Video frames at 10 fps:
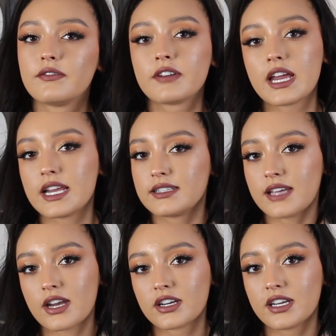Friday,
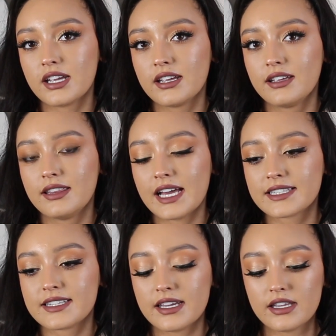Saturday, and
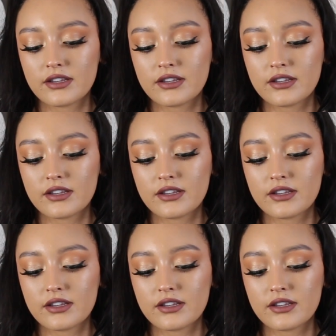that's it.